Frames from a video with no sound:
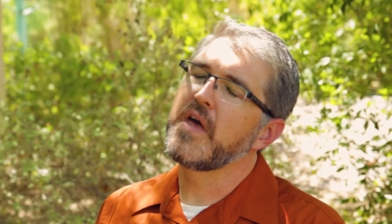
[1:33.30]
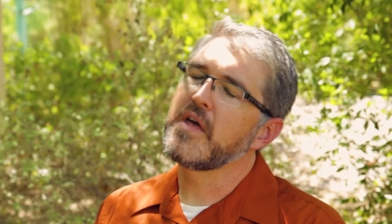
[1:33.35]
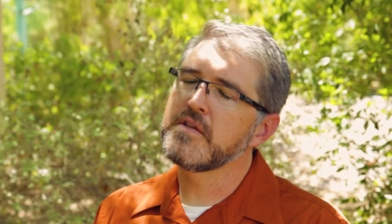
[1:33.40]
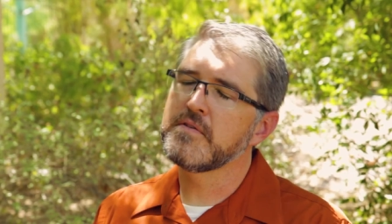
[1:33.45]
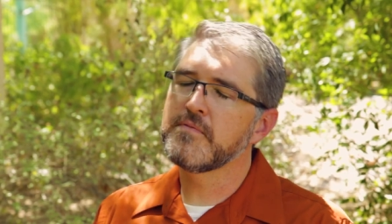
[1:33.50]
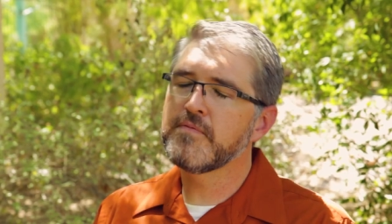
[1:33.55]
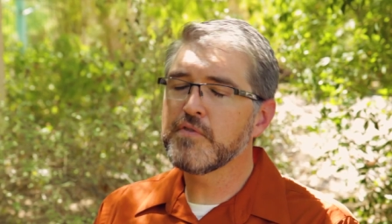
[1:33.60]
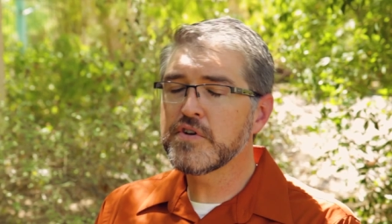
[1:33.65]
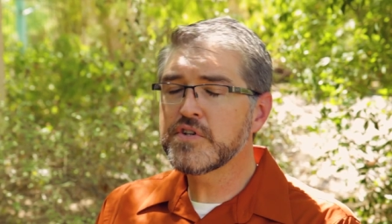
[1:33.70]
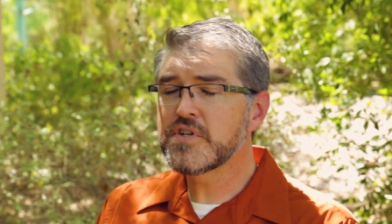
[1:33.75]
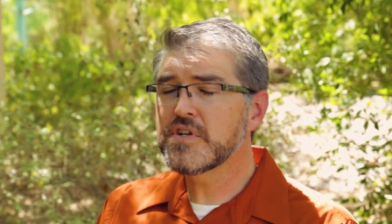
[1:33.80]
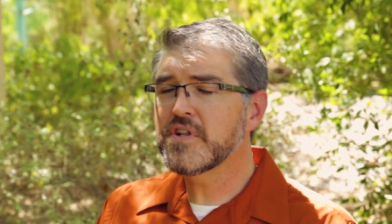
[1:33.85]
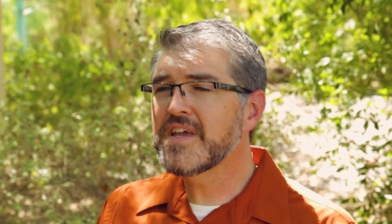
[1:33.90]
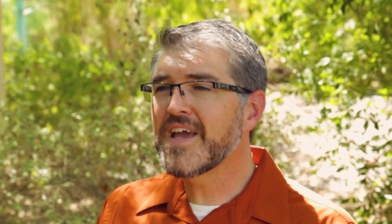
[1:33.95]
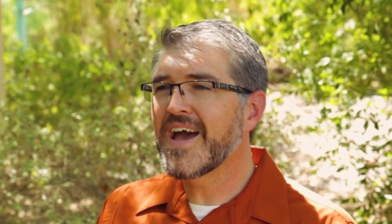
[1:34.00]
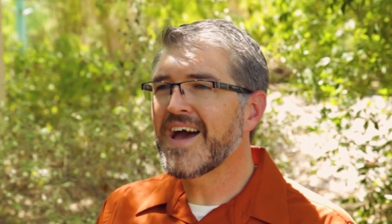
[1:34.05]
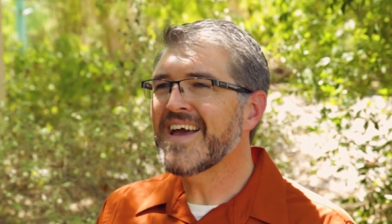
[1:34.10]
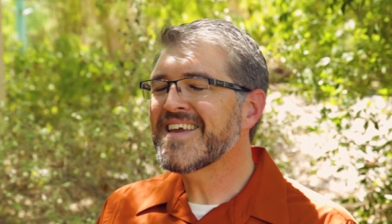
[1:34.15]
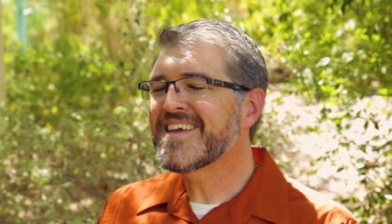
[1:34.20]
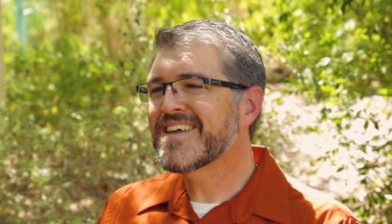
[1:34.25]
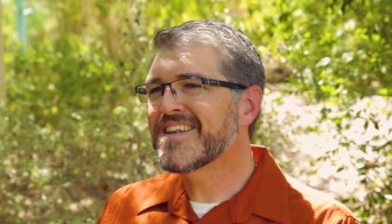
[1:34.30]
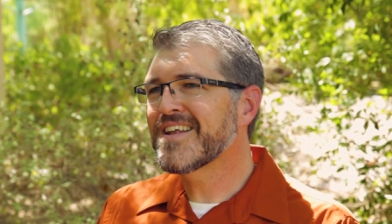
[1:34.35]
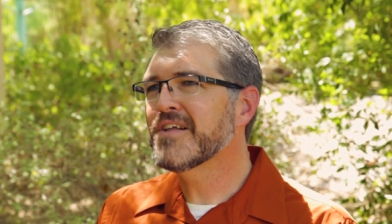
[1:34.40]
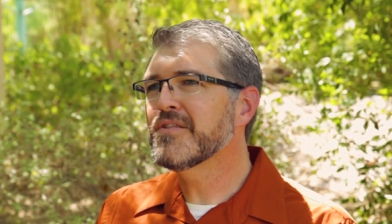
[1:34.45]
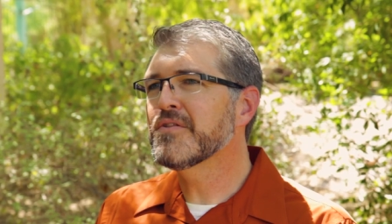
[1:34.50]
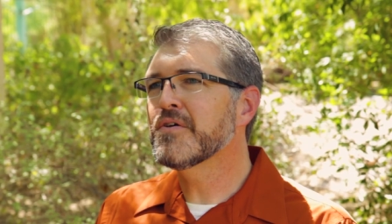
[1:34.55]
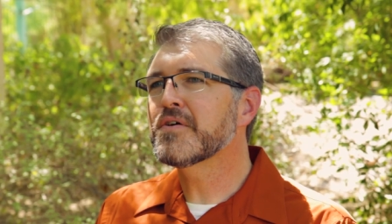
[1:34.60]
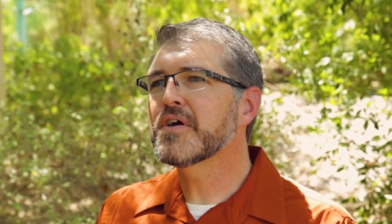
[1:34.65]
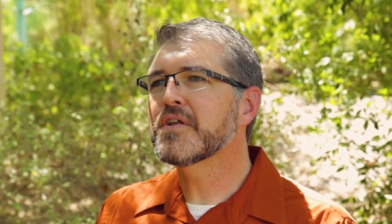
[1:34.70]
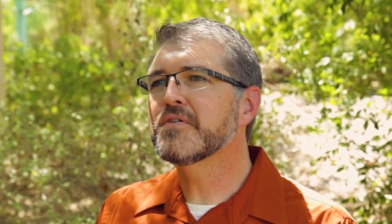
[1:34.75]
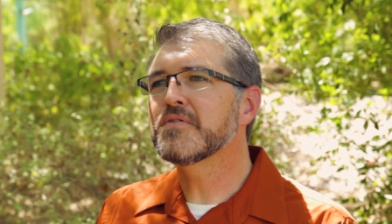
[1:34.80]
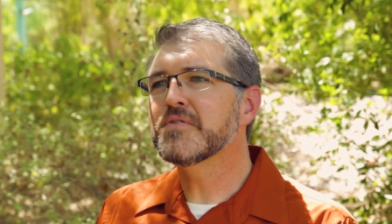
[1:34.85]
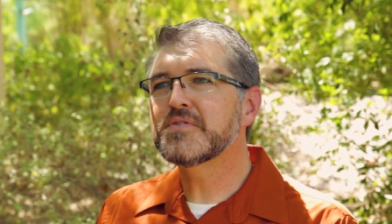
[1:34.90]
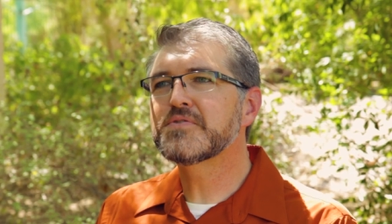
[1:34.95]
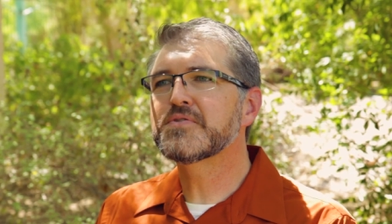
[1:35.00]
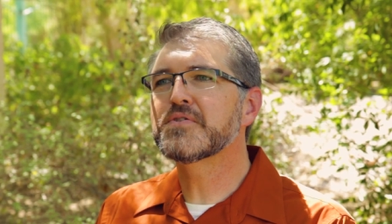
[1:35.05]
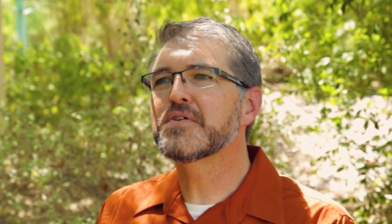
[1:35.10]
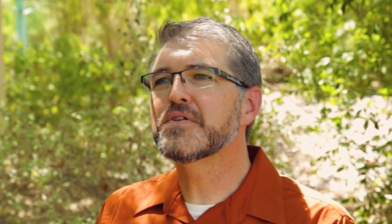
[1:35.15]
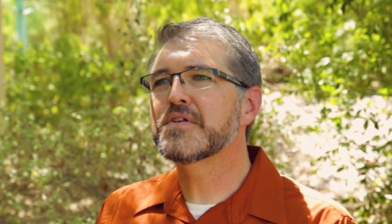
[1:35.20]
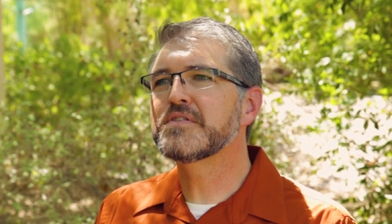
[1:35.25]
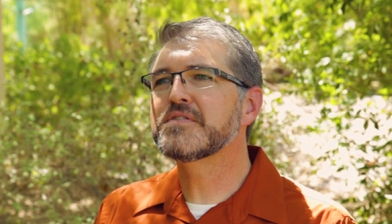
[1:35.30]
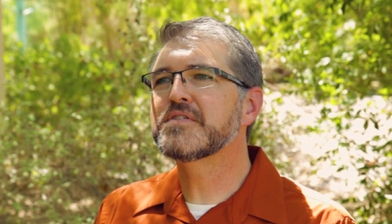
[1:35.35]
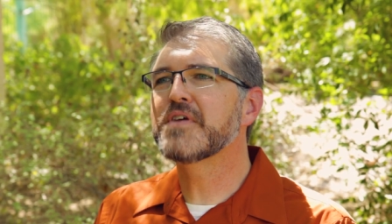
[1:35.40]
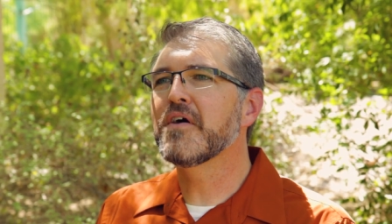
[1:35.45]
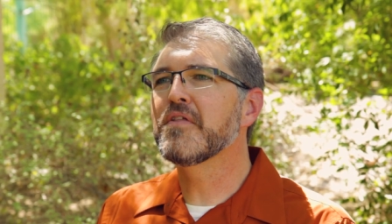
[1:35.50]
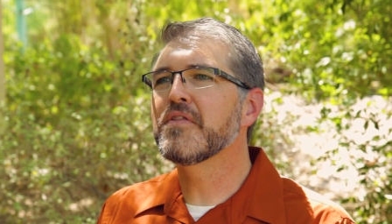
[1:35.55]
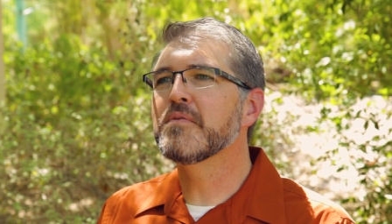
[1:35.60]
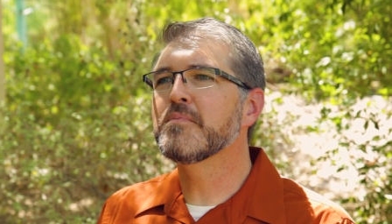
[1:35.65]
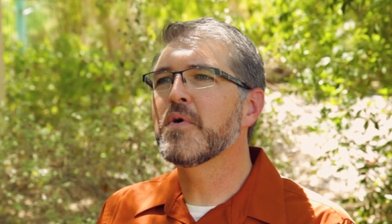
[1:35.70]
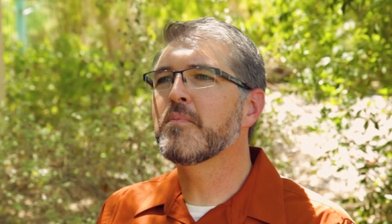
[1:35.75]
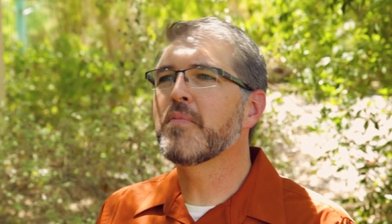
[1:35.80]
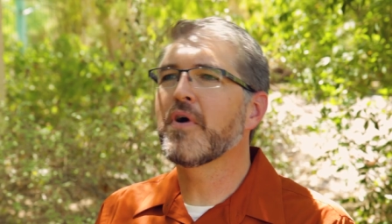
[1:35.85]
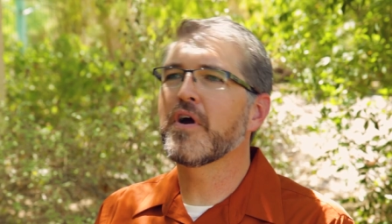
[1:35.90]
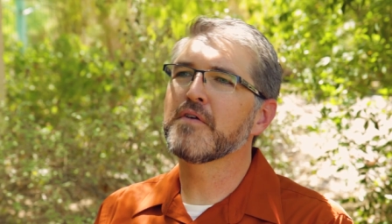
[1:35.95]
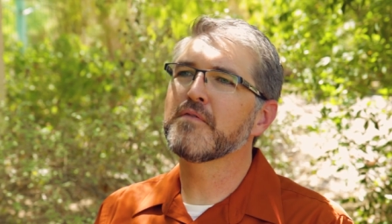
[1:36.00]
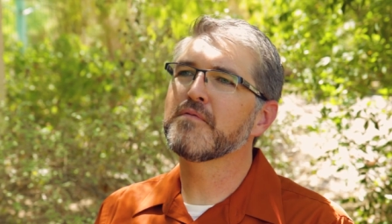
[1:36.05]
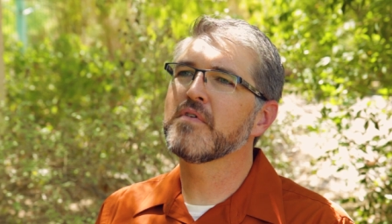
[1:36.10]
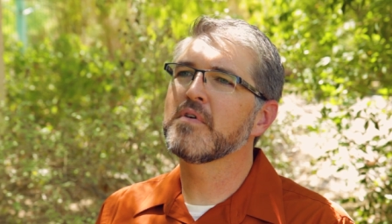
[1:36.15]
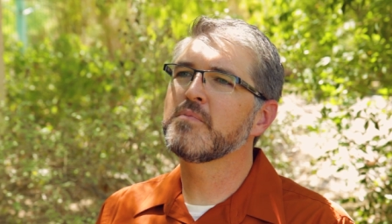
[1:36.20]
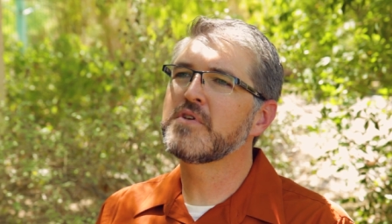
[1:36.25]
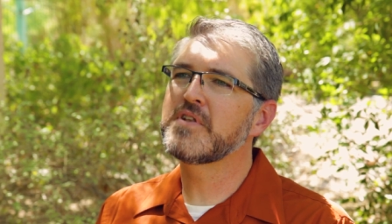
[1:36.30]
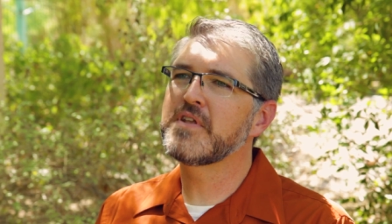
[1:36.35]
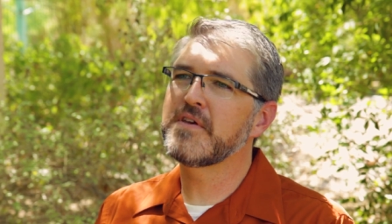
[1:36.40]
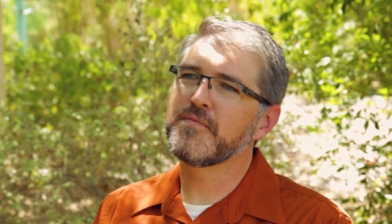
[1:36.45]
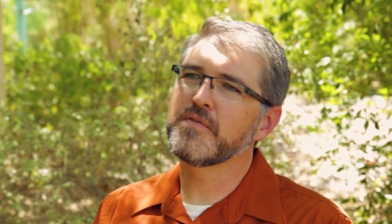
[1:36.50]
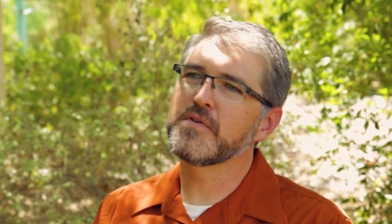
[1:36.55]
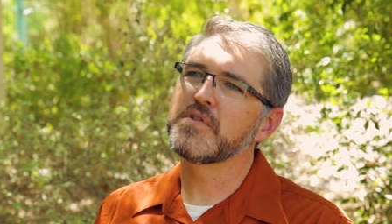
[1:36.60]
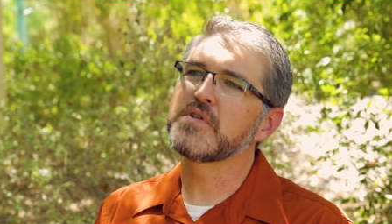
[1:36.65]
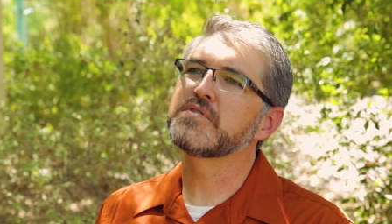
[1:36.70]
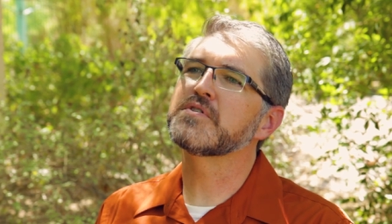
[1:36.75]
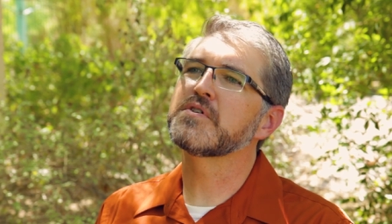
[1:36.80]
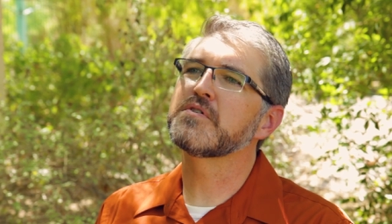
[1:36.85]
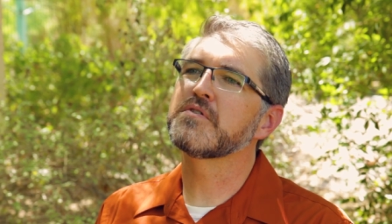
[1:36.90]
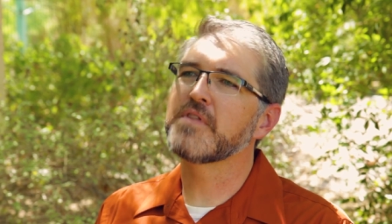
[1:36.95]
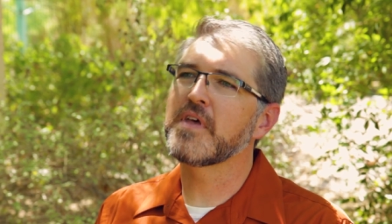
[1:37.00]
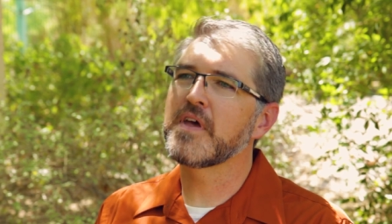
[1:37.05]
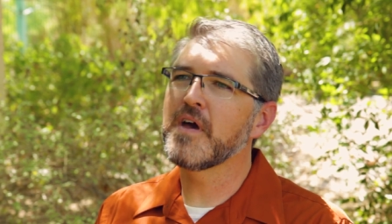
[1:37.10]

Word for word: And unfortunately, I cannot look at a lizard and tell them apart from a different lizard.